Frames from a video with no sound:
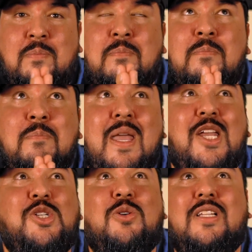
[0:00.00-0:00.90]

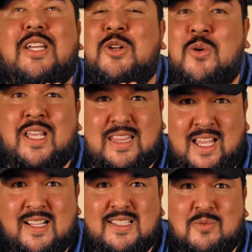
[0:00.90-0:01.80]
majorly annoying
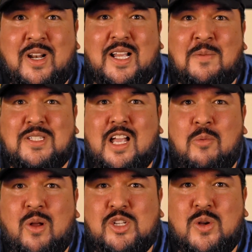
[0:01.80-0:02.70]
things when it comes to
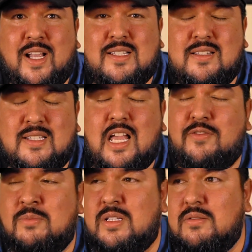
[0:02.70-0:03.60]
copyright strikes, aside
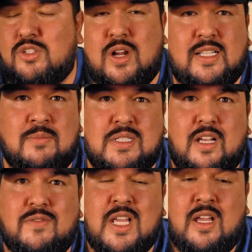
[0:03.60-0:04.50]
from the strikes
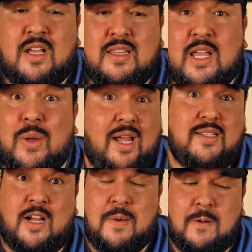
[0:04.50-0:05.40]
themselves, that we got to
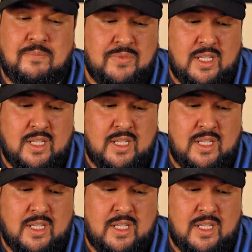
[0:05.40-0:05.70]
talk about.